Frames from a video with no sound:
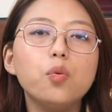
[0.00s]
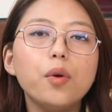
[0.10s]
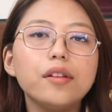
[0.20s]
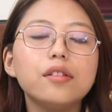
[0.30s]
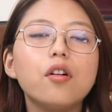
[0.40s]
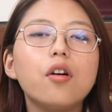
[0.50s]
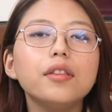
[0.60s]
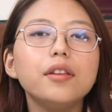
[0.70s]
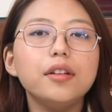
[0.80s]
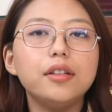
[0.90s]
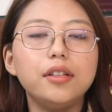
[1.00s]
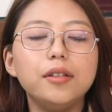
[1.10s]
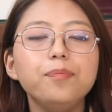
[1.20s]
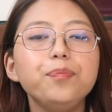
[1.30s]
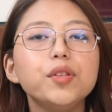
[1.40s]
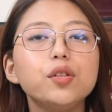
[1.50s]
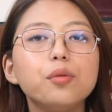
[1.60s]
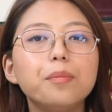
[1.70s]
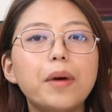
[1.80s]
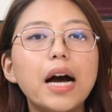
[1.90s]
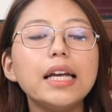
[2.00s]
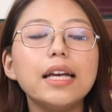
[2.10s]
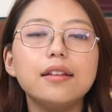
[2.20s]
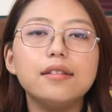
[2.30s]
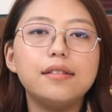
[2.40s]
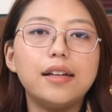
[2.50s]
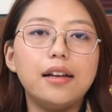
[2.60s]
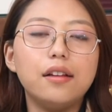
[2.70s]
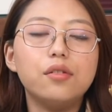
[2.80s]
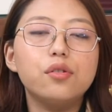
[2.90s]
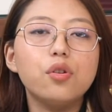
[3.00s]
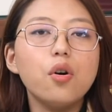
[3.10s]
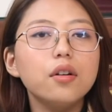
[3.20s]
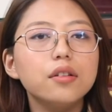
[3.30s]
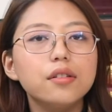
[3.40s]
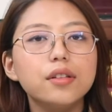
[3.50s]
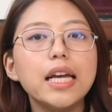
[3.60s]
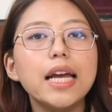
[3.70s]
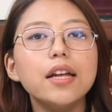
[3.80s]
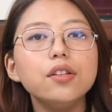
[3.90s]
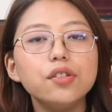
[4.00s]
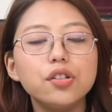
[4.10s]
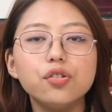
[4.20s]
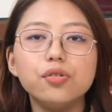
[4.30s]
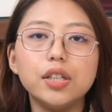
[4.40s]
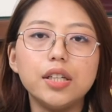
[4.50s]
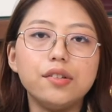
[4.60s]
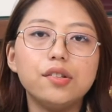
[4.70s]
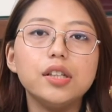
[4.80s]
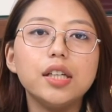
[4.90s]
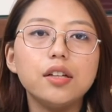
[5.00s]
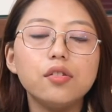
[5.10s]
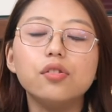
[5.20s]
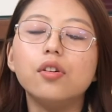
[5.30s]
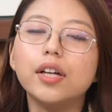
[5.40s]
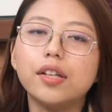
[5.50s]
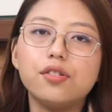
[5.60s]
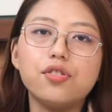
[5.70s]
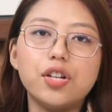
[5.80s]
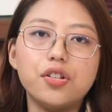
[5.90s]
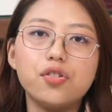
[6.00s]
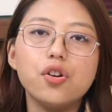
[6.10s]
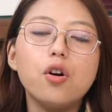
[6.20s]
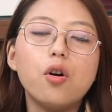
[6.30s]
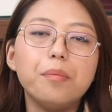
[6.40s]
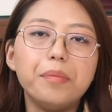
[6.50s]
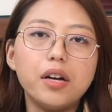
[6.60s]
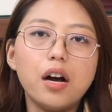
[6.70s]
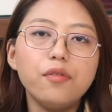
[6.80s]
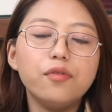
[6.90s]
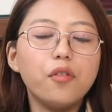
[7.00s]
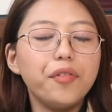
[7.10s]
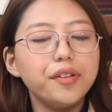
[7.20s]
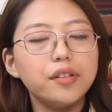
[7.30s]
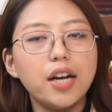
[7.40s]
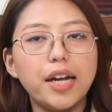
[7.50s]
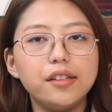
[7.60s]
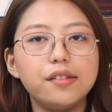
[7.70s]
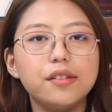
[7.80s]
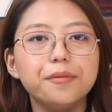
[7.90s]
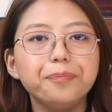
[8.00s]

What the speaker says: who has the authority to buy and sell stocks and securities in a stock exchange on behalf of its clients.